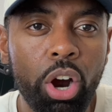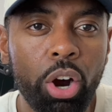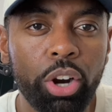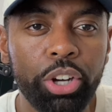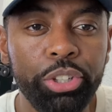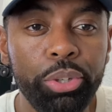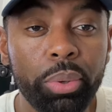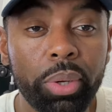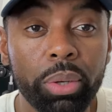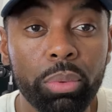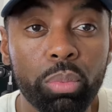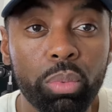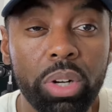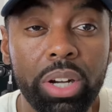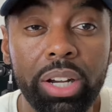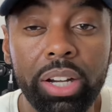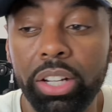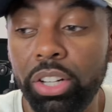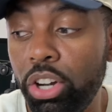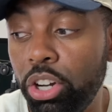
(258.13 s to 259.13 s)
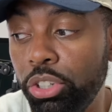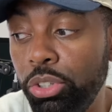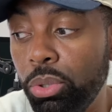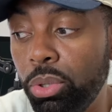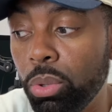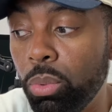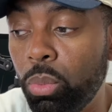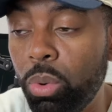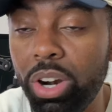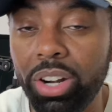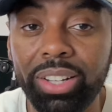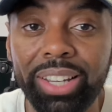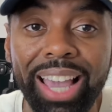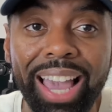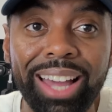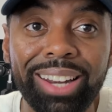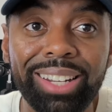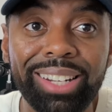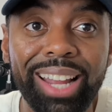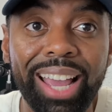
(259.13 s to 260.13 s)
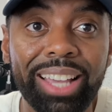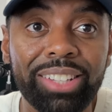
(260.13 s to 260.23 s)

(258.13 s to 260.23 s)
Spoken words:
or you can run, or you can work out and